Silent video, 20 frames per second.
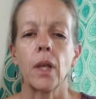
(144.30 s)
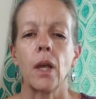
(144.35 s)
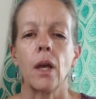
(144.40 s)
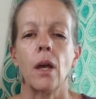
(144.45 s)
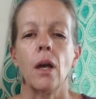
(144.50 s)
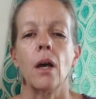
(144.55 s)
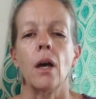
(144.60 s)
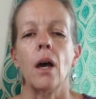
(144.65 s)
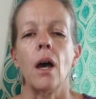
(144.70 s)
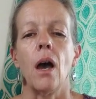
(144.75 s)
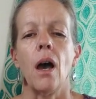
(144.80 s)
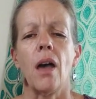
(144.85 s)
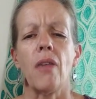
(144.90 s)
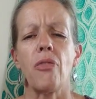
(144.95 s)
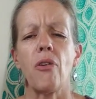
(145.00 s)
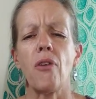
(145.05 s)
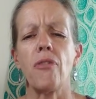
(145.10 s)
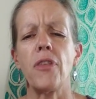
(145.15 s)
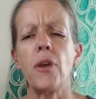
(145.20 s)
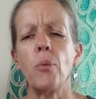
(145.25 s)
I thought they were
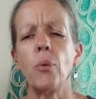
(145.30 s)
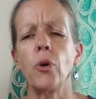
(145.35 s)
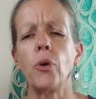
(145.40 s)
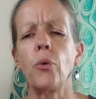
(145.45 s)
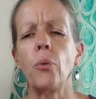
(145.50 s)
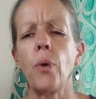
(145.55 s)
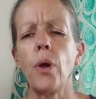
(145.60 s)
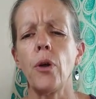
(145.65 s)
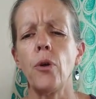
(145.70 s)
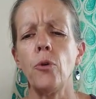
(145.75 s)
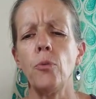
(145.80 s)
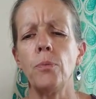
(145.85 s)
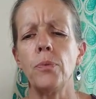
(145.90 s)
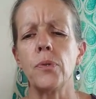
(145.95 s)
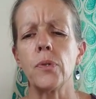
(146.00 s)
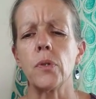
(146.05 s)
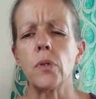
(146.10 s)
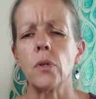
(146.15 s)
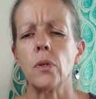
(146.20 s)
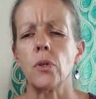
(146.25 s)
grobes,
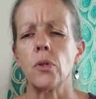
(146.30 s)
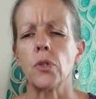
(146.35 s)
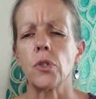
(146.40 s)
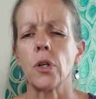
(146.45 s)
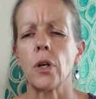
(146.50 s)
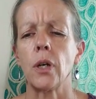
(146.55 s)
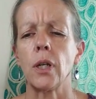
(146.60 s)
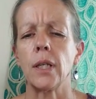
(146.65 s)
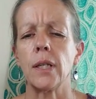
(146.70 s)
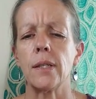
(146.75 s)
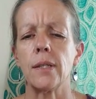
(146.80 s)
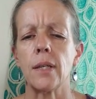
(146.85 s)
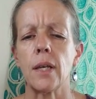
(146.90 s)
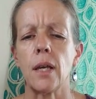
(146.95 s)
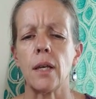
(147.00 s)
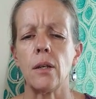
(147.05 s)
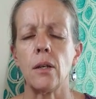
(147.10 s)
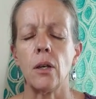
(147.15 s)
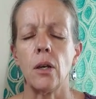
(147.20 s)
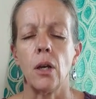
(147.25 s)
Charlie said.
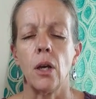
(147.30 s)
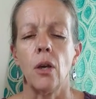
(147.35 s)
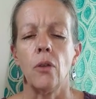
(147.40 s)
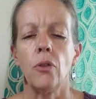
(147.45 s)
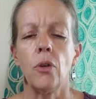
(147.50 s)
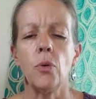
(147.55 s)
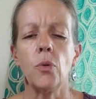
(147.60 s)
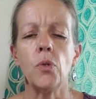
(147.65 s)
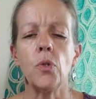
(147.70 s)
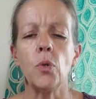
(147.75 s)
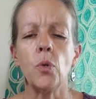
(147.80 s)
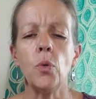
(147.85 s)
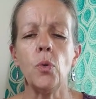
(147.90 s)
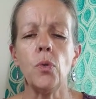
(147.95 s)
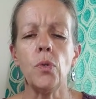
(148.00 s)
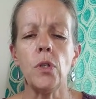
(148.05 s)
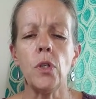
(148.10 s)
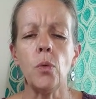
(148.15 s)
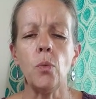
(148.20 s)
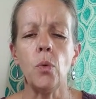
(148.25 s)
Those
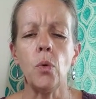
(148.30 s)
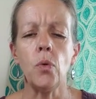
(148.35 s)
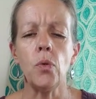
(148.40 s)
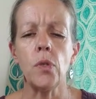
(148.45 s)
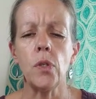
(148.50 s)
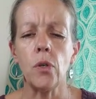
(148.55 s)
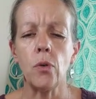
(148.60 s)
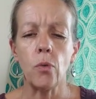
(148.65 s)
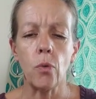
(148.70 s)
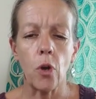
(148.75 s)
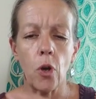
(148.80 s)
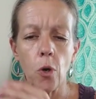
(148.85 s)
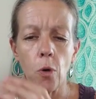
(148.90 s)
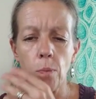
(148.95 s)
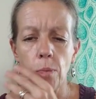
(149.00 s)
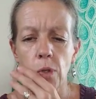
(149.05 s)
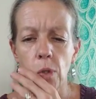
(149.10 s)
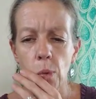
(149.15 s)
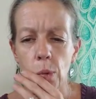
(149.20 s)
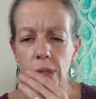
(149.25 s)
oozy-woozy grobes you were
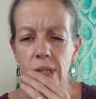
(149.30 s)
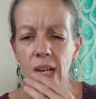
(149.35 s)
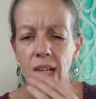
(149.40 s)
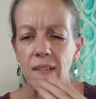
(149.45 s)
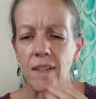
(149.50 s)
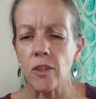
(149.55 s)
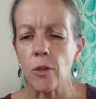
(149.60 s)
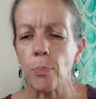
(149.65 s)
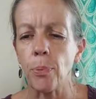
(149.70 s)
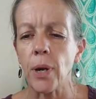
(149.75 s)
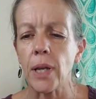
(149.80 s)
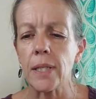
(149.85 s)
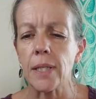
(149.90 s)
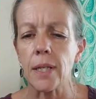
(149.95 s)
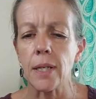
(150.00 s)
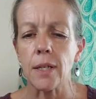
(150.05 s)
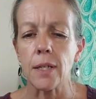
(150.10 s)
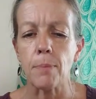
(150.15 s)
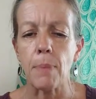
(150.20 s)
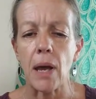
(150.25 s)
telling the president
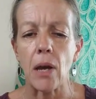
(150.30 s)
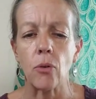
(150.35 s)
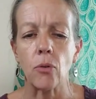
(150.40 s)
about.